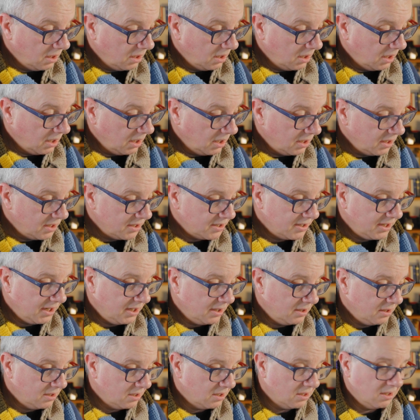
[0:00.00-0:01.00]
in a
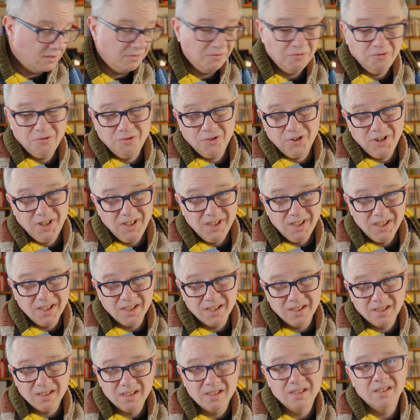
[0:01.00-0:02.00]
sense free.
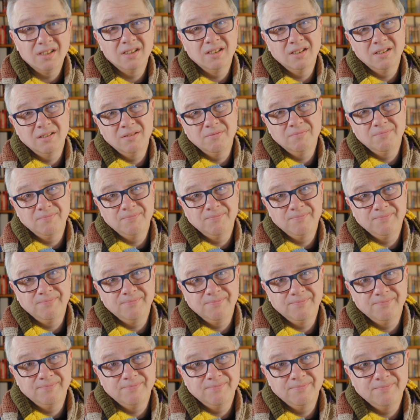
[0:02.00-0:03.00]

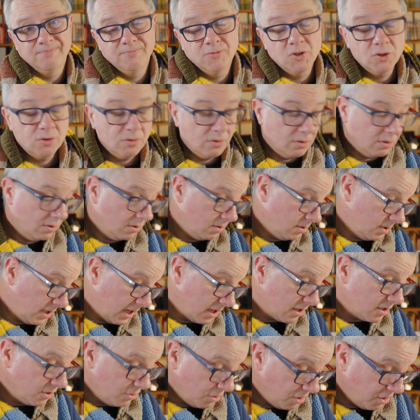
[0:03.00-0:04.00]
So
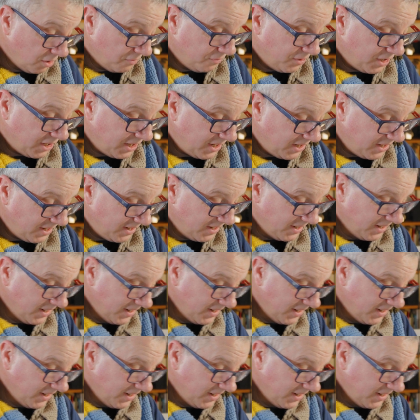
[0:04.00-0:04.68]
that's not a very